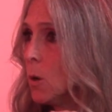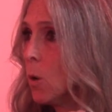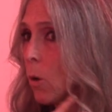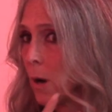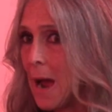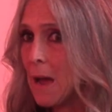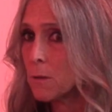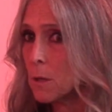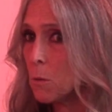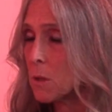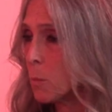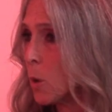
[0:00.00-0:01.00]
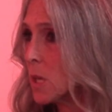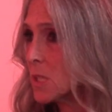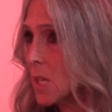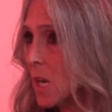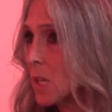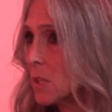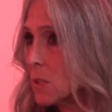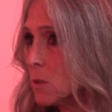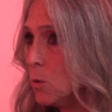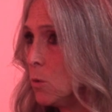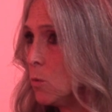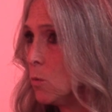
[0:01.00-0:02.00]
or athlete with a prosthetic
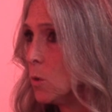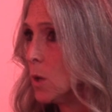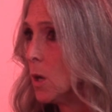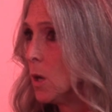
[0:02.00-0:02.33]
to